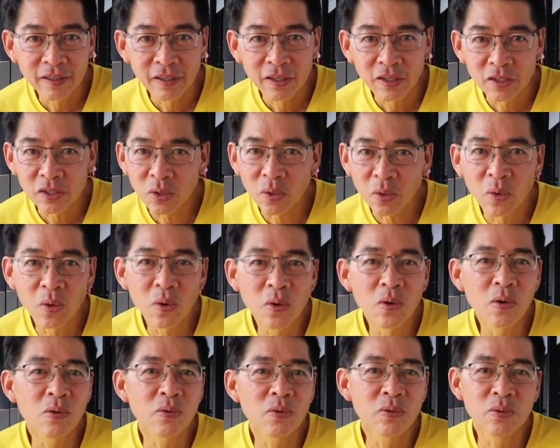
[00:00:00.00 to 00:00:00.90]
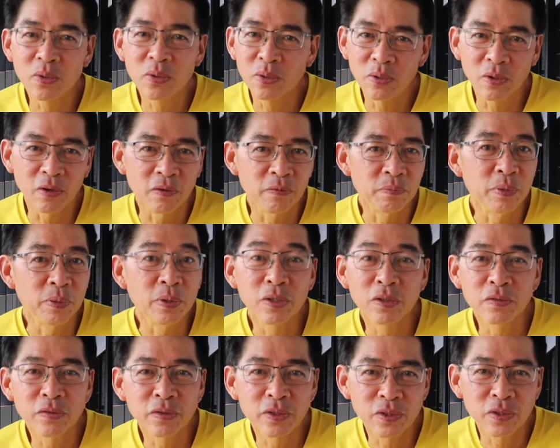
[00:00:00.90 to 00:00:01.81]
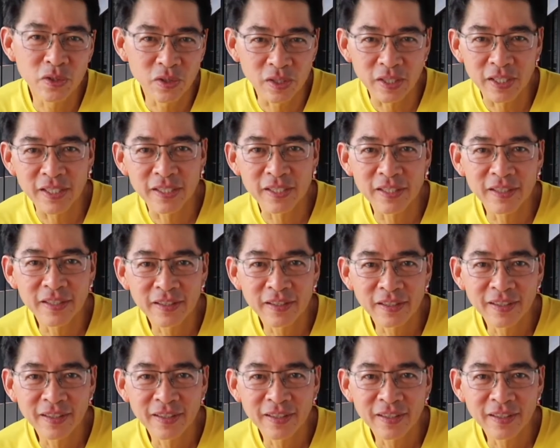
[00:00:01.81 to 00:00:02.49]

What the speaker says: there's a whole row of beautiful trees,